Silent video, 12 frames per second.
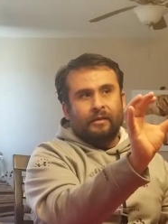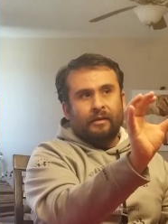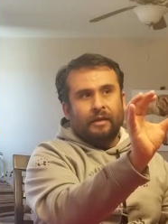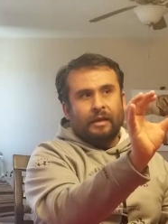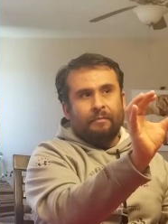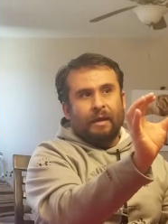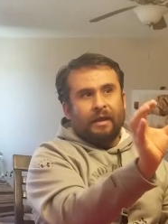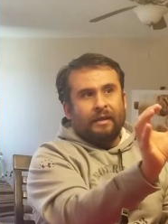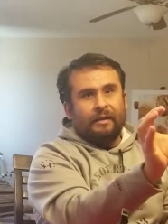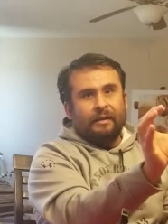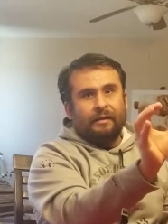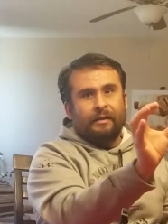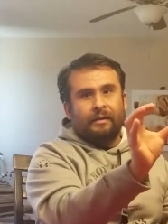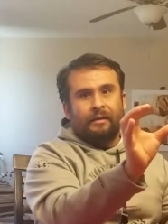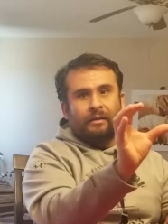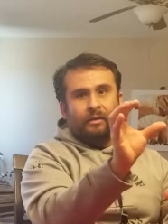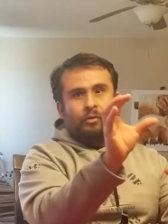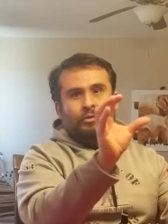it might
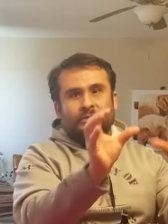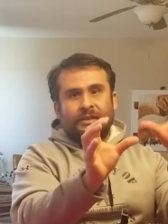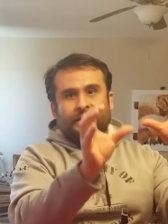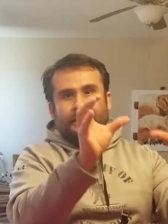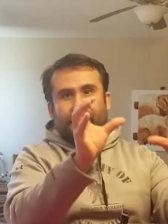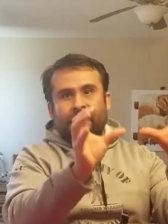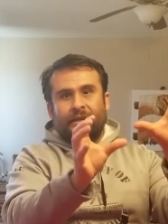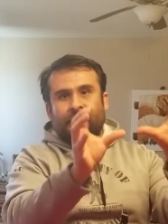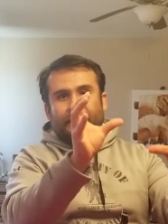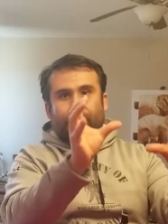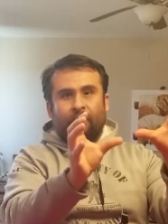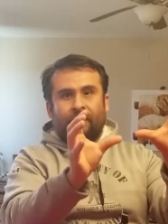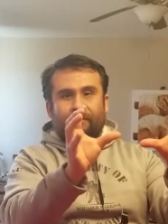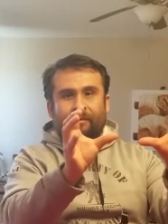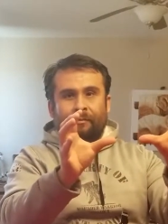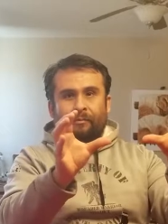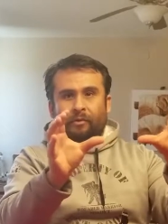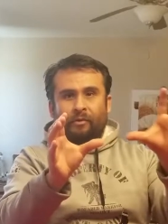lose the
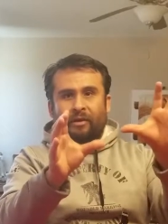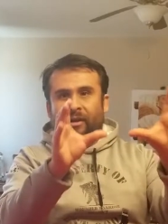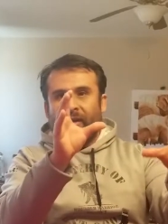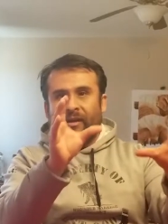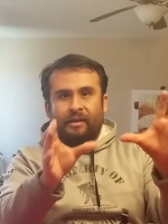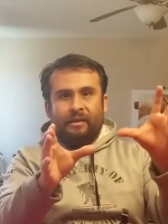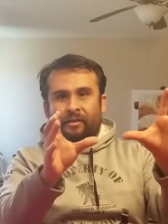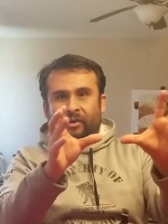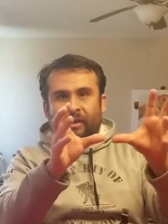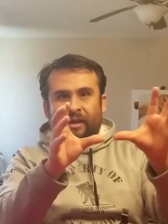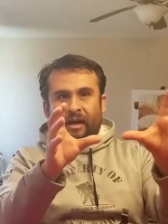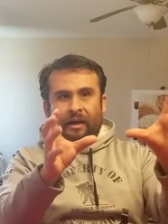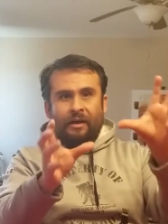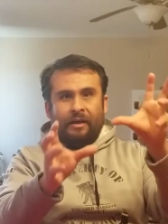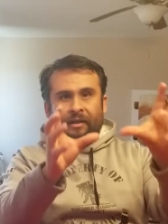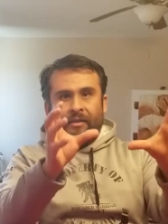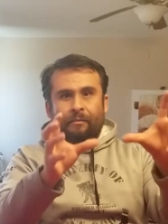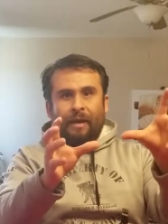equilibrium or the, uh,
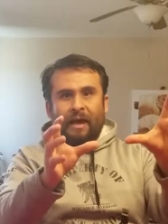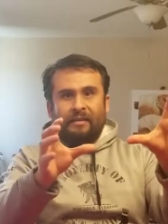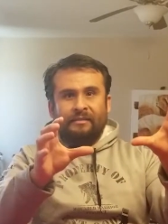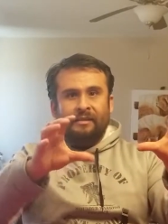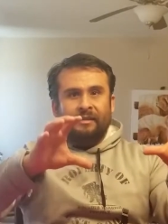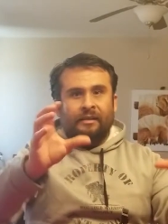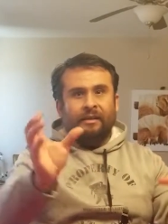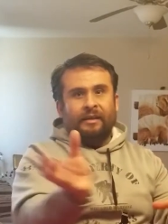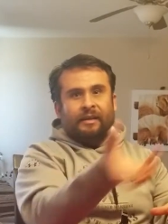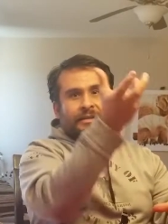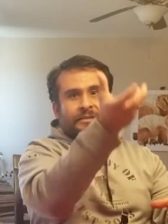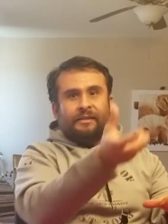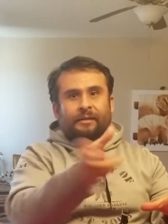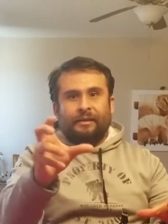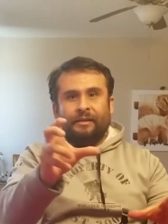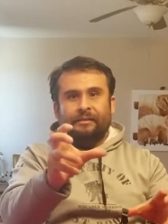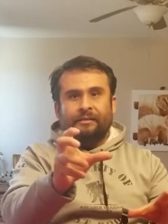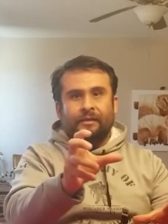the balancing and it's gonna
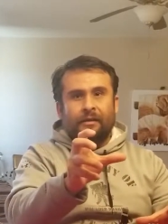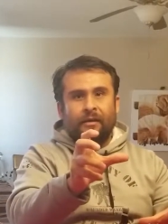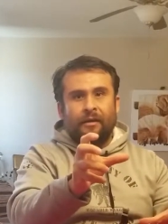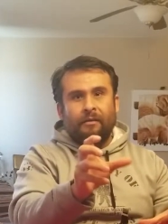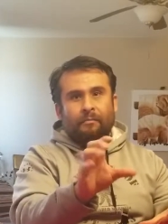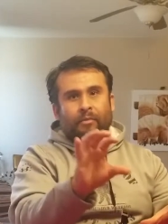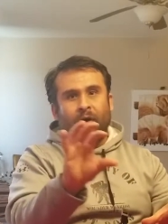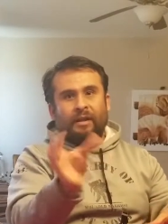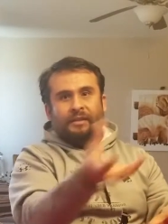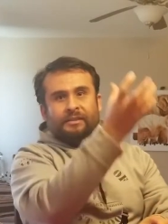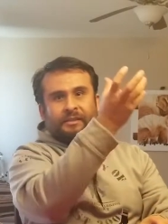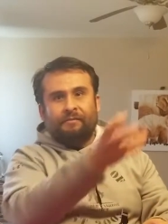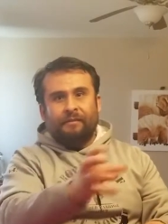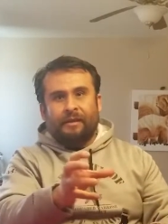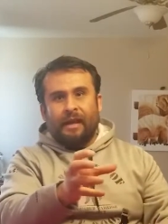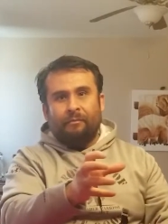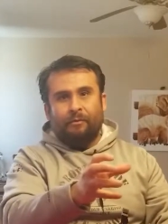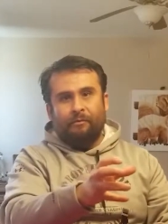just probably shift the
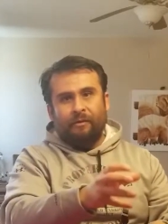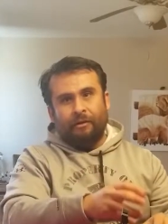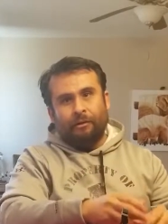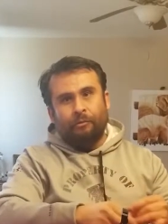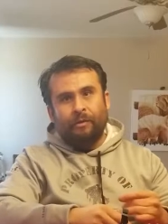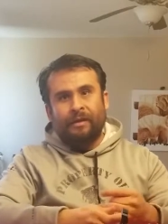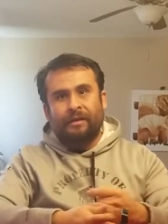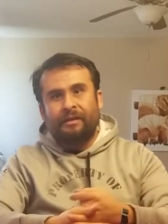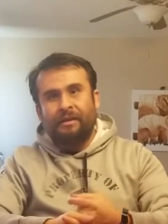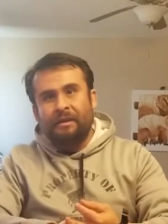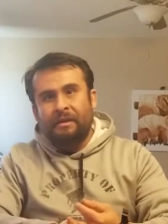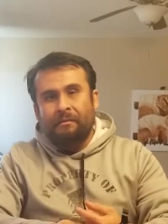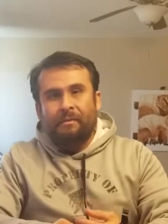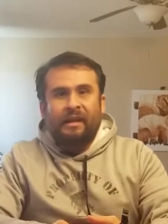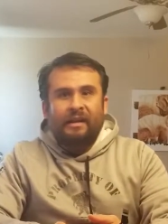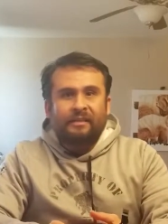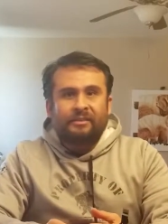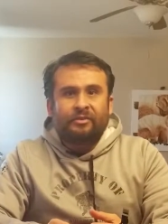camera very quick. But at
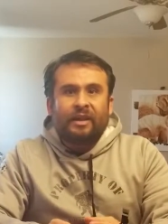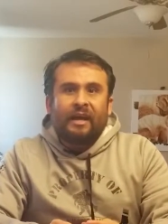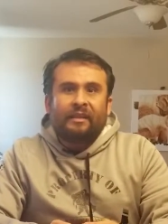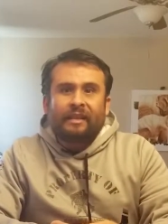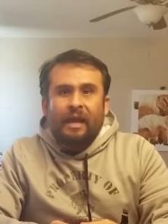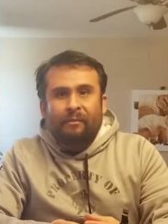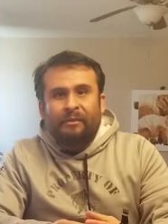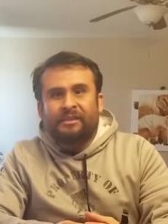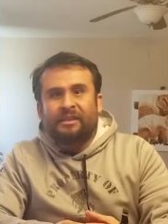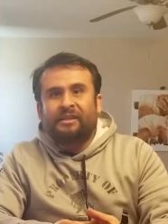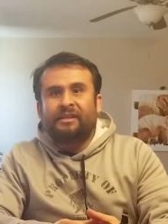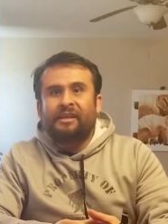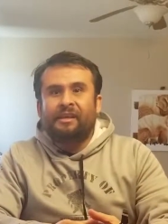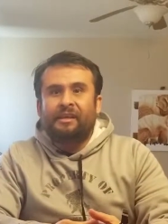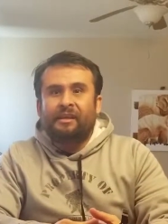least you're not damaging